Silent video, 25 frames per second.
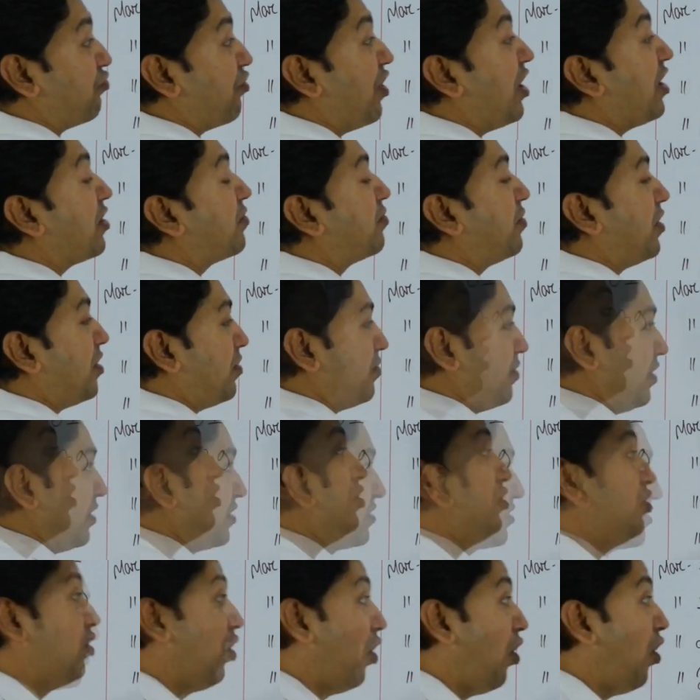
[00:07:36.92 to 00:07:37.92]
trade
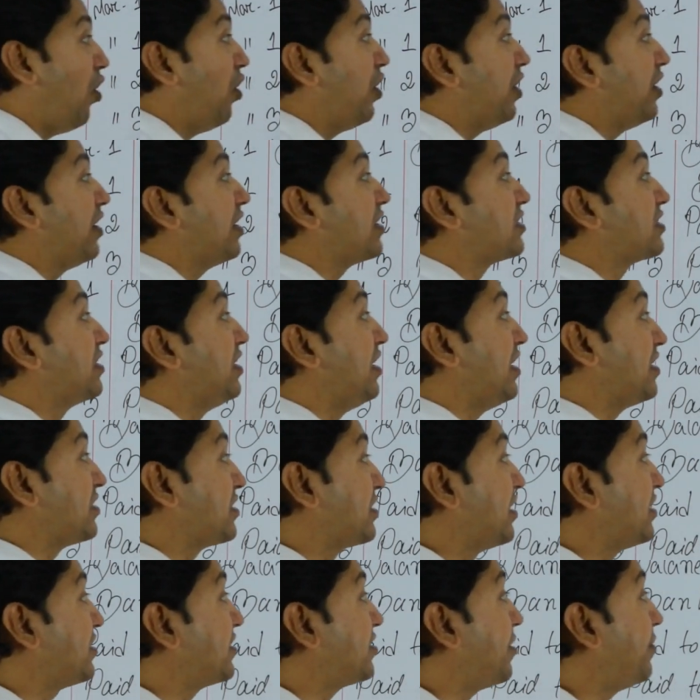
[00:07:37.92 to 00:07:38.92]
payables, though it is less
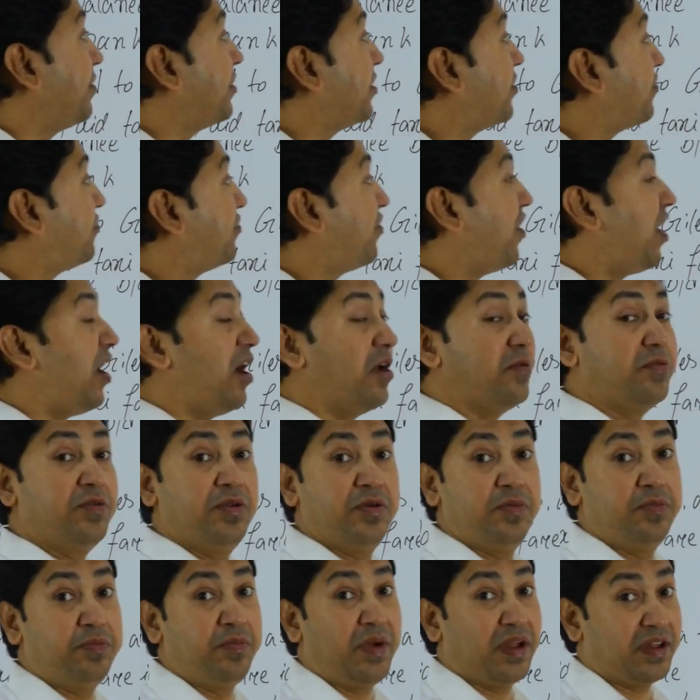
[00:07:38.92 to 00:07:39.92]
than 75,
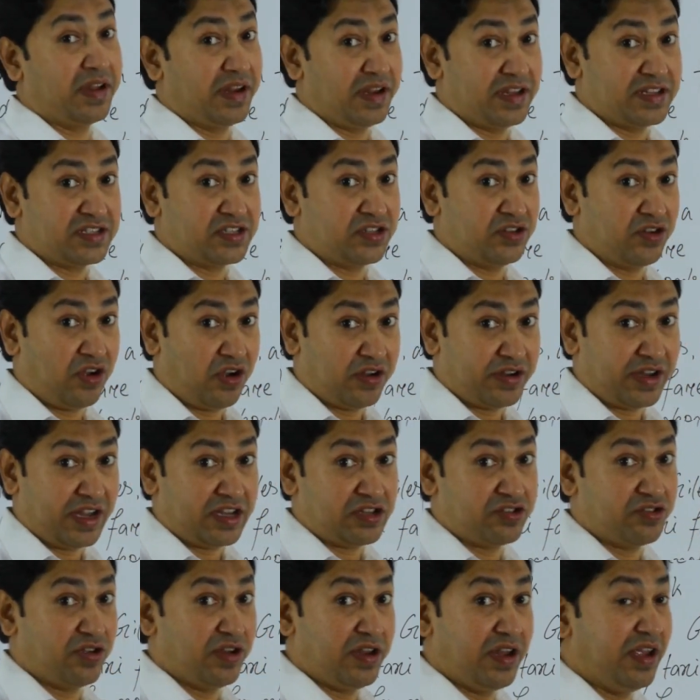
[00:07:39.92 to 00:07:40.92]
but it is not
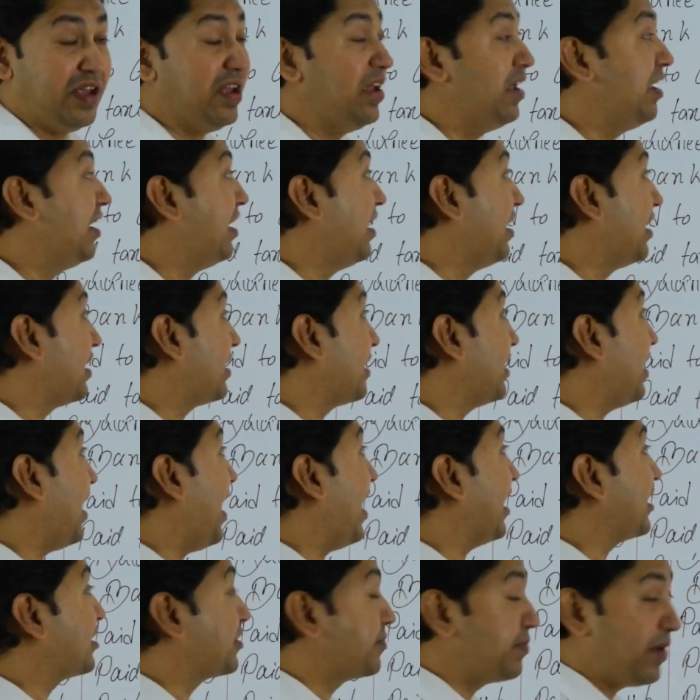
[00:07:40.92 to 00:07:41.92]
actually
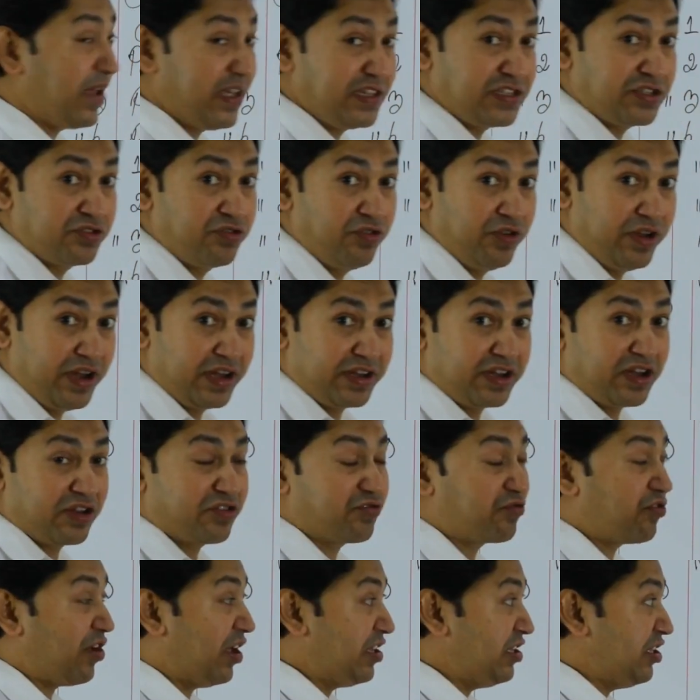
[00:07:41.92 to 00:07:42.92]
expense
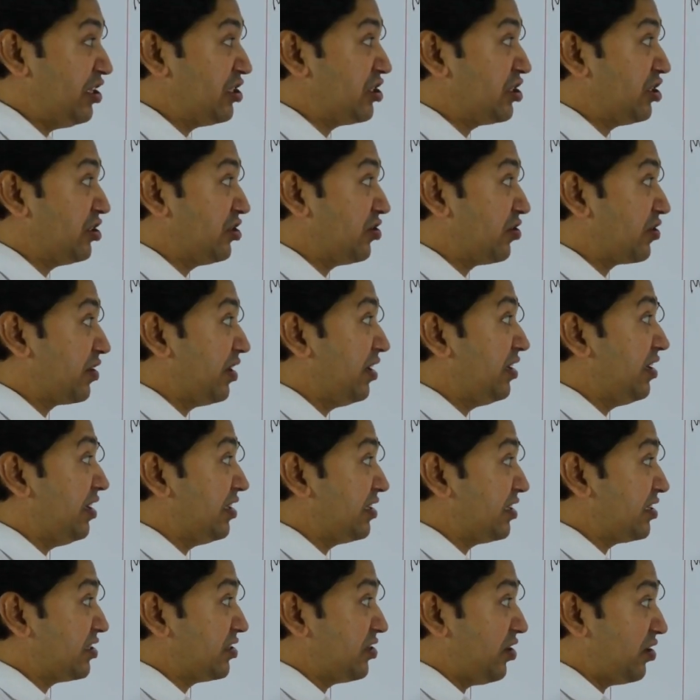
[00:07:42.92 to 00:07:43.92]
related transition. Okay,
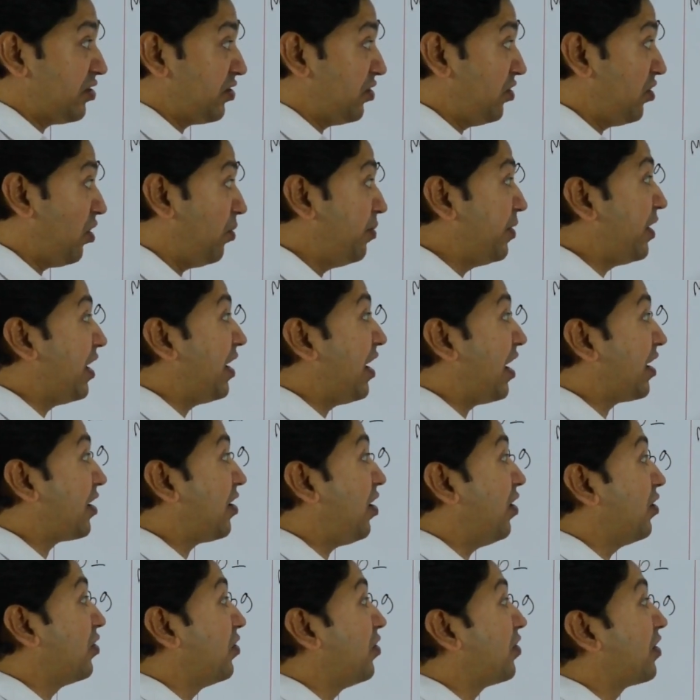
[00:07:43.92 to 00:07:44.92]
this is not nominal account.